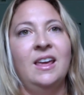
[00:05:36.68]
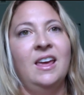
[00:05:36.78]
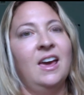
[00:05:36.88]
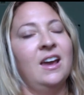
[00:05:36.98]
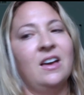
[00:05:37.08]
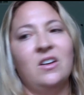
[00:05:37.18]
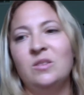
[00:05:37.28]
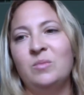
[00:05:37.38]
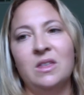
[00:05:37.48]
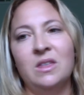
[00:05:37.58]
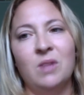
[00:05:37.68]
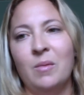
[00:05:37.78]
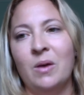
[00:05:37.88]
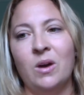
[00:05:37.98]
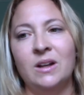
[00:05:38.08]
and I couldn't be the mom
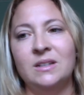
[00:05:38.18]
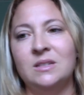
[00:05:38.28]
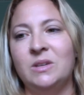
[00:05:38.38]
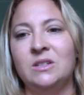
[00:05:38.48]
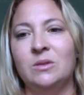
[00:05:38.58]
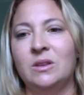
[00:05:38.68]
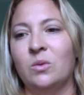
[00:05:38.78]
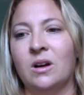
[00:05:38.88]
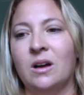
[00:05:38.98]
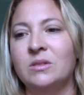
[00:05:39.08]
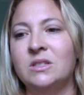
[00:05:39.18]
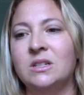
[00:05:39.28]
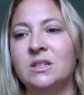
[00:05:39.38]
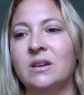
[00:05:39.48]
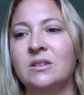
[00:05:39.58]
I wanted to be doing the work I was
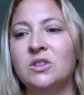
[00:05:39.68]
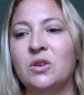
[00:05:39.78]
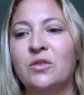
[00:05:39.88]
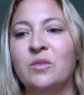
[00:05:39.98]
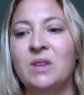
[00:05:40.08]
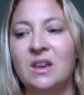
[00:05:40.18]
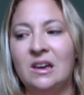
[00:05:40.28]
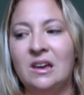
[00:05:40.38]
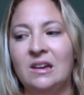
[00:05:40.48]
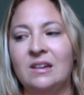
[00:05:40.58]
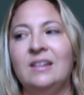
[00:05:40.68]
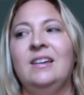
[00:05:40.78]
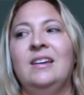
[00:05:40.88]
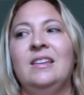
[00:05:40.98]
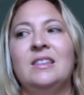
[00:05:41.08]
doing. So for me,
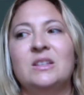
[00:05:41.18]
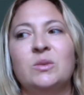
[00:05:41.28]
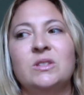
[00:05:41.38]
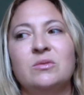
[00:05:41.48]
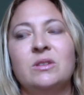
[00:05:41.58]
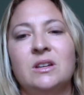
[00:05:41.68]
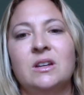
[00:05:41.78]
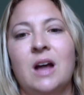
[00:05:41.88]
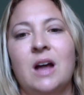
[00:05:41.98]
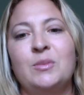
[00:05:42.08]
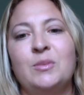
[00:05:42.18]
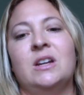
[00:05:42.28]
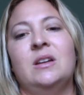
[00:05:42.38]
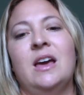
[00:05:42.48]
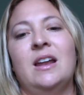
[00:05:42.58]
this was a really good
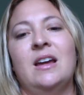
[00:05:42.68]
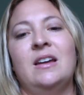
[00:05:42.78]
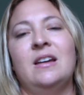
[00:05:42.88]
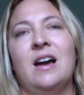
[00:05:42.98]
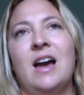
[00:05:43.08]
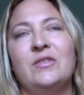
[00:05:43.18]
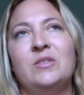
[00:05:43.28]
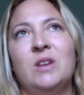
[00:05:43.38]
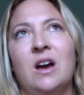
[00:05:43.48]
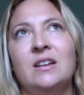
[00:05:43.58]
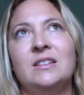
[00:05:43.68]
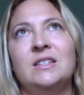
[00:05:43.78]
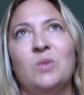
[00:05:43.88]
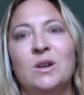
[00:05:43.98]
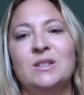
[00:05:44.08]
option. And I, have to be honest,
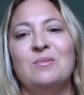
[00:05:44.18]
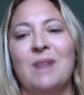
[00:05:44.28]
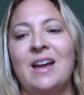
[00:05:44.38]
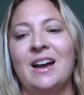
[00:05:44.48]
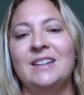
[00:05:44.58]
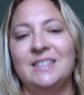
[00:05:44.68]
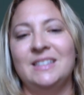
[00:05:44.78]
it wasn't my idea.